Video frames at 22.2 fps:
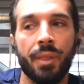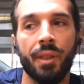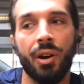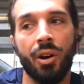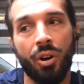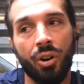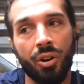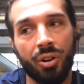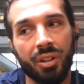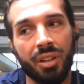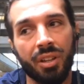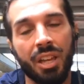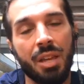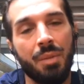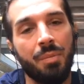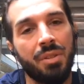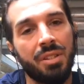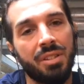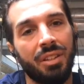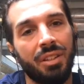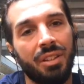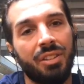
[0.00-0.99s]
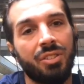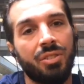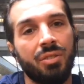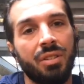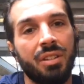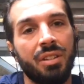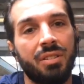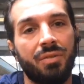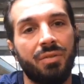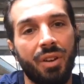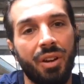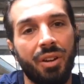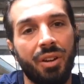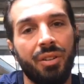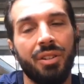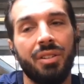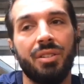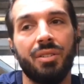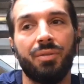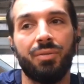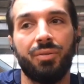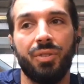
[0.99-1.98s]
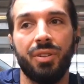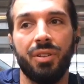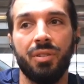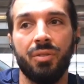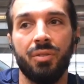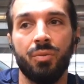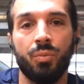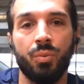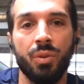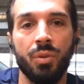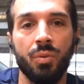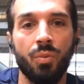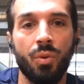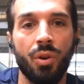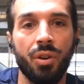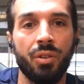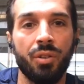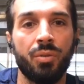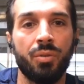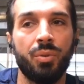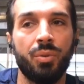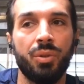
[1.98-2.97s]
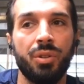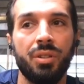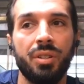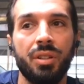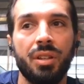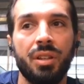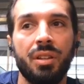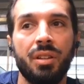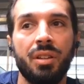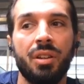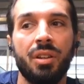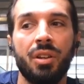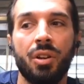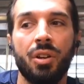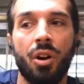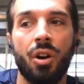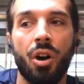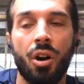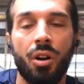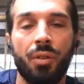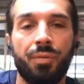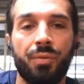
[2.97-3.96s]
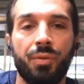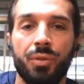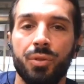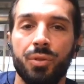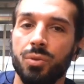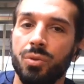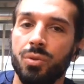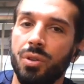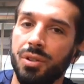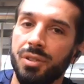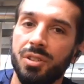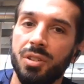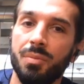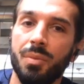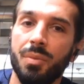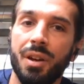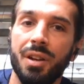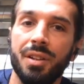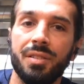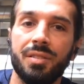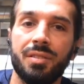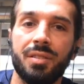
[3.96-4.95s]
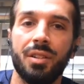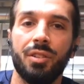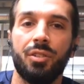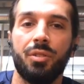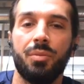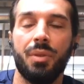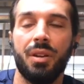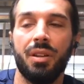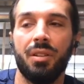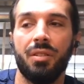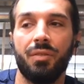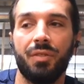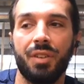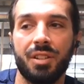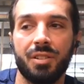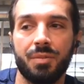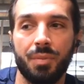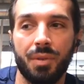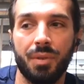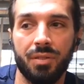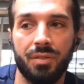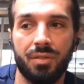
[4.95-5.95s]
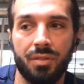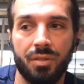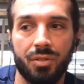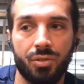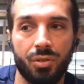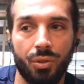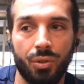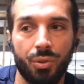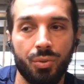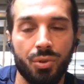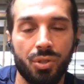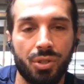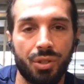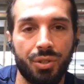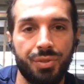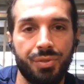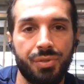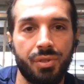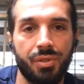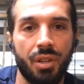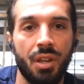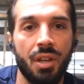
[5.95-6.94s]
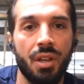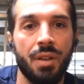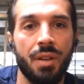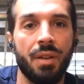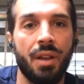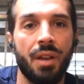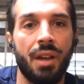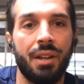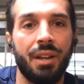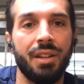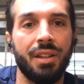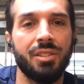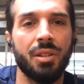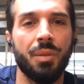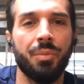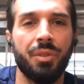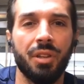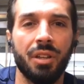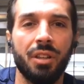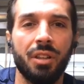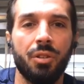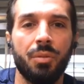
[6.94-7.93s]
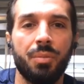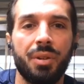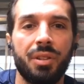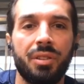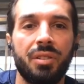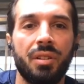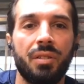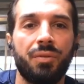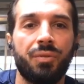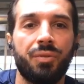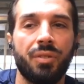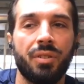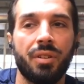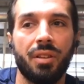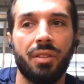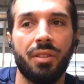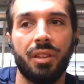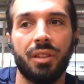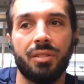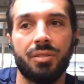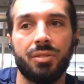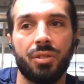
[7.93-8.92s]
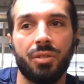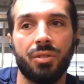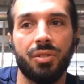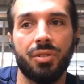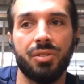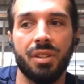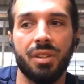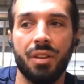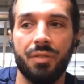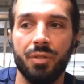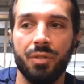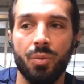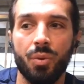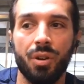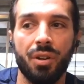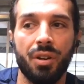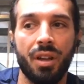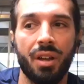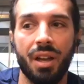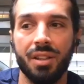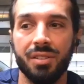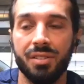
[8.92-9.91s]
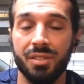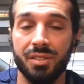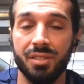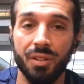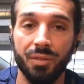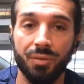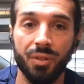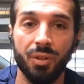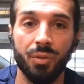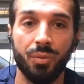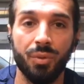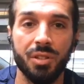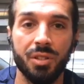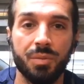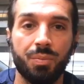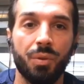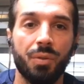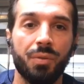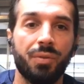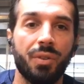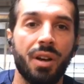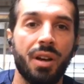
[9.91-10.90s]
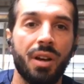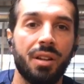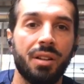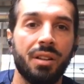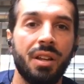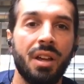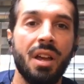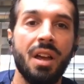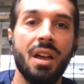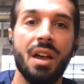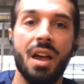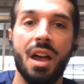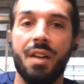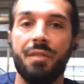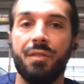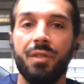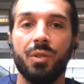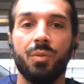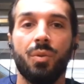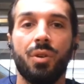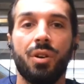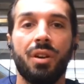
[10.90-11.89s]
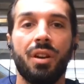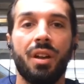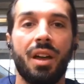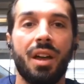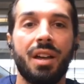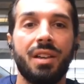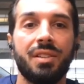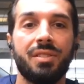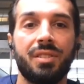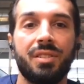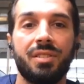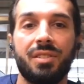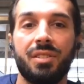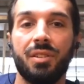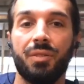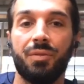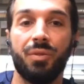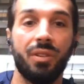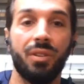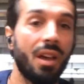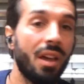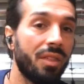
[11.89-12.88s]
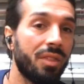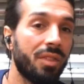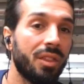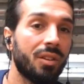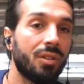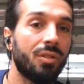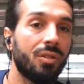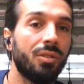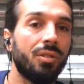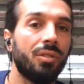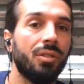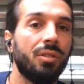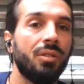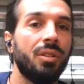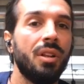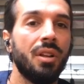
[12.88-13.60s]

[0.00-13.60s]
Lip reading: Our game is very different. We want to really offer you customized, tailor-made investment solutions, and that's something a little bit different, I think so, because everyone has a different risk profile, everyone has his different ethical